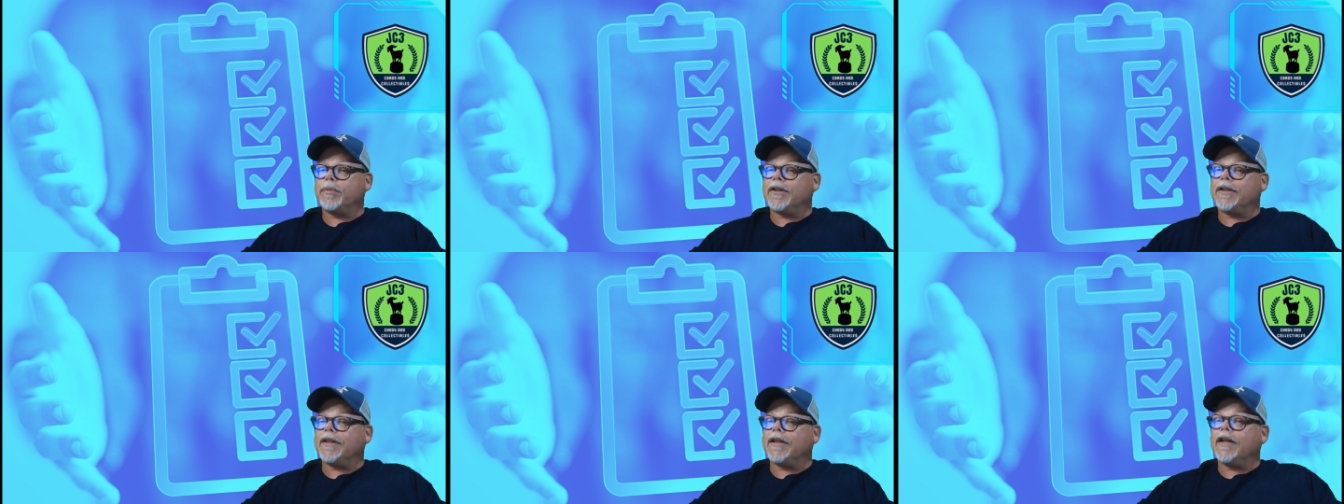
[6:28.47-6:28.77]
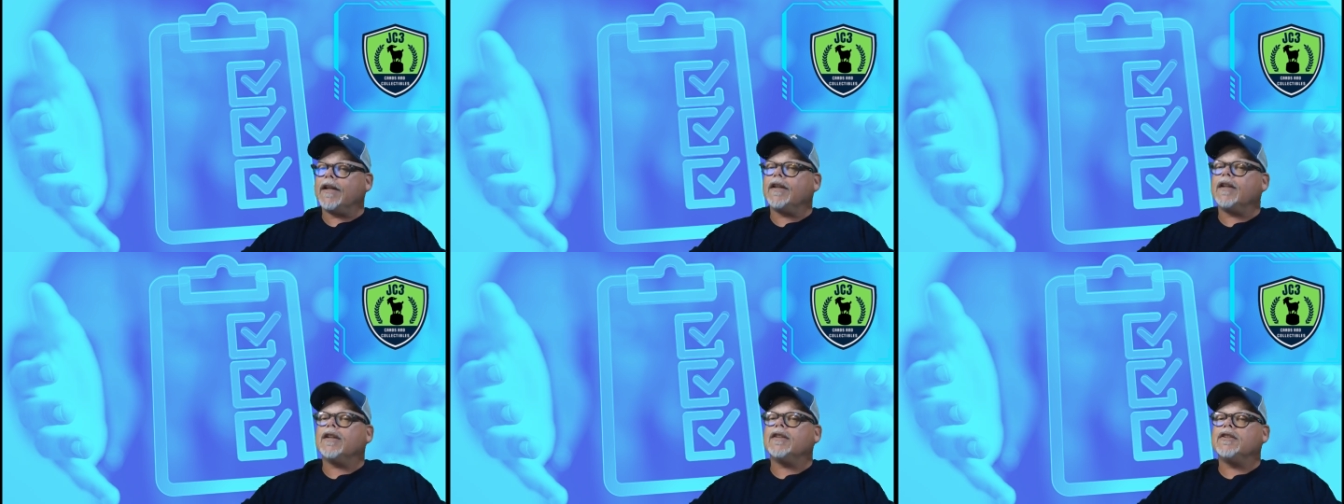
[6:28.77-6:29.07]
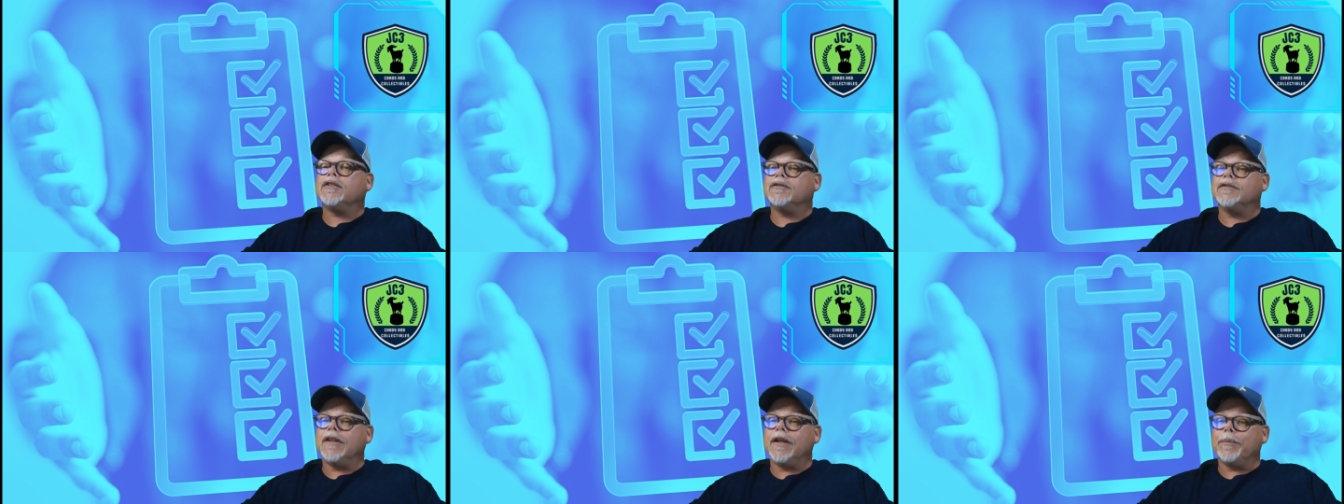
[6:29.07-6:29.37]
but getting a
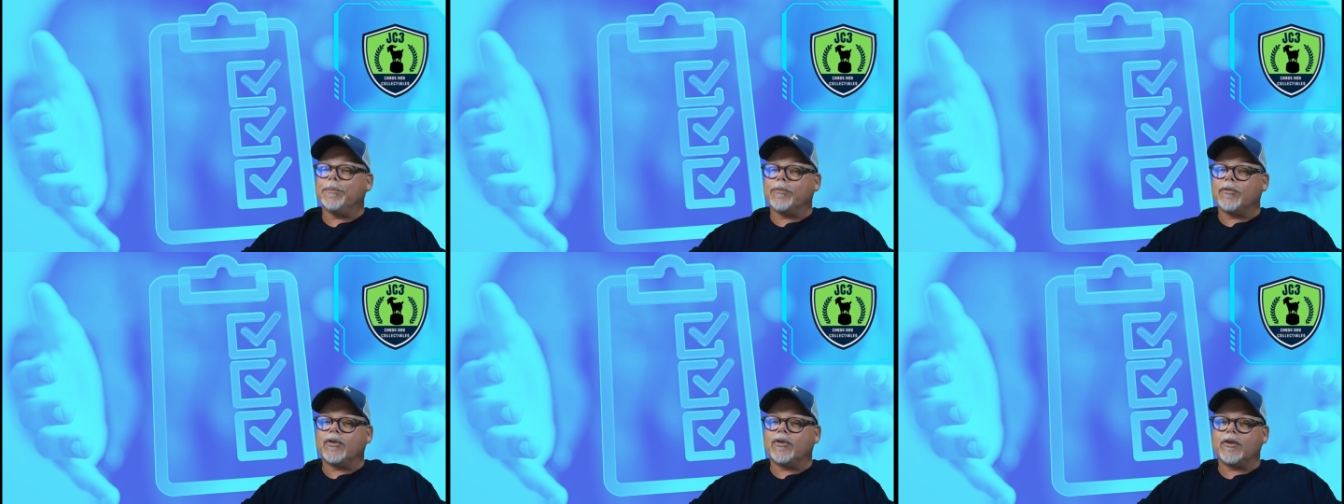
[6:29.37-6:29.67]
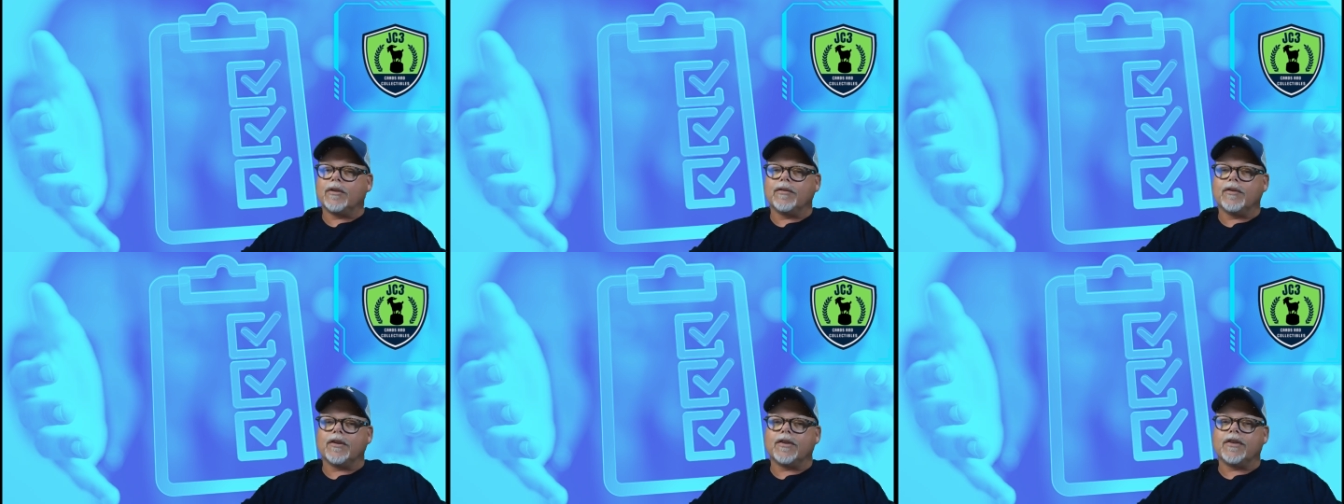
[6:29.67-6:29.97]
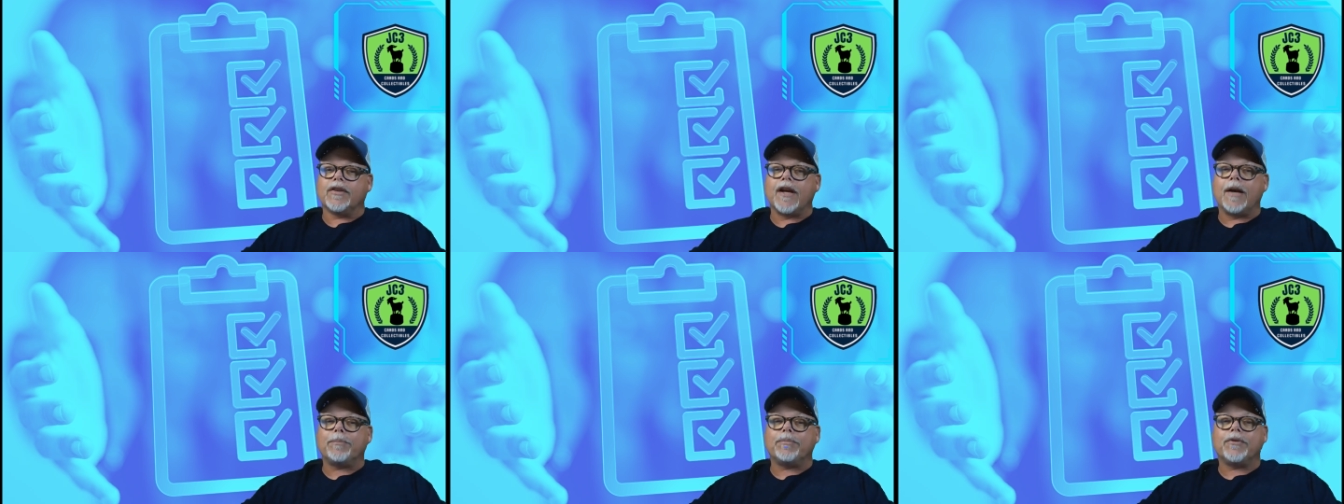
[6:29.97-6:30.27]
glimpse of our
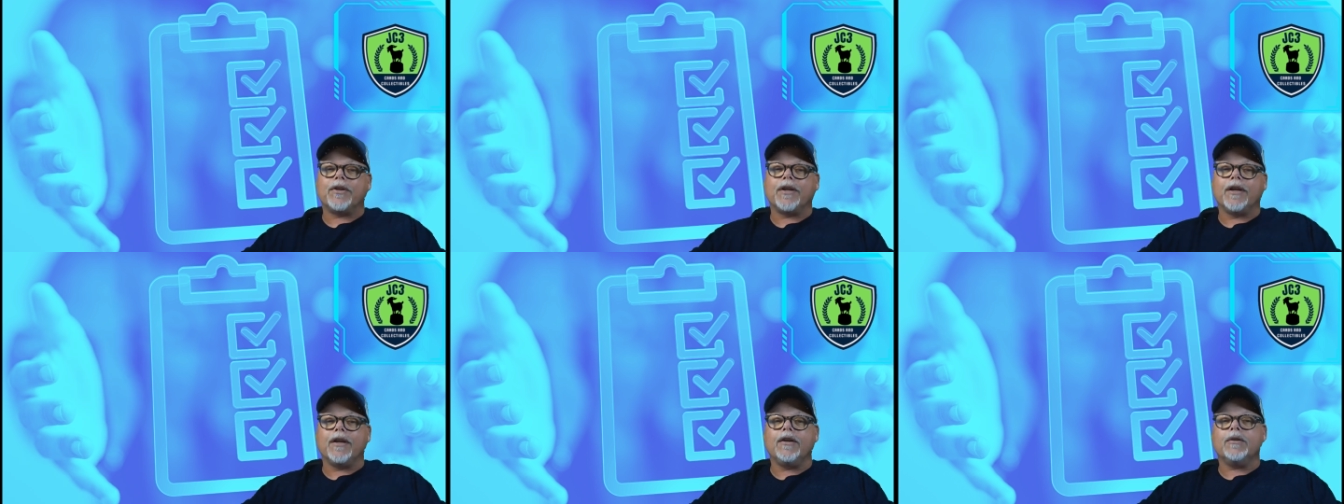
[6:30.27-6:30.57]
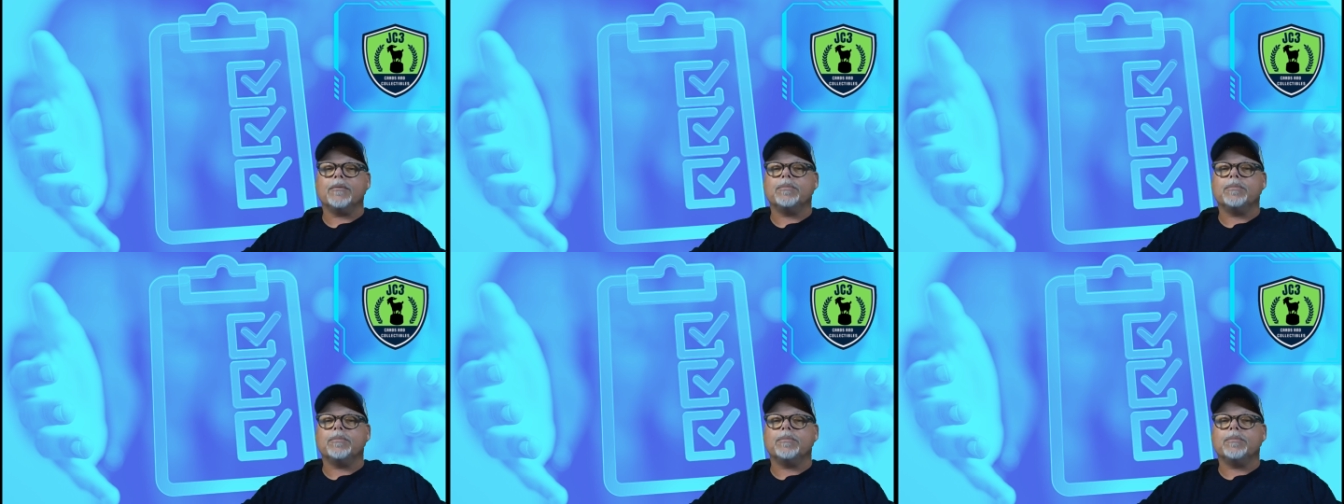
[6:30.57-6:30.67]
top 10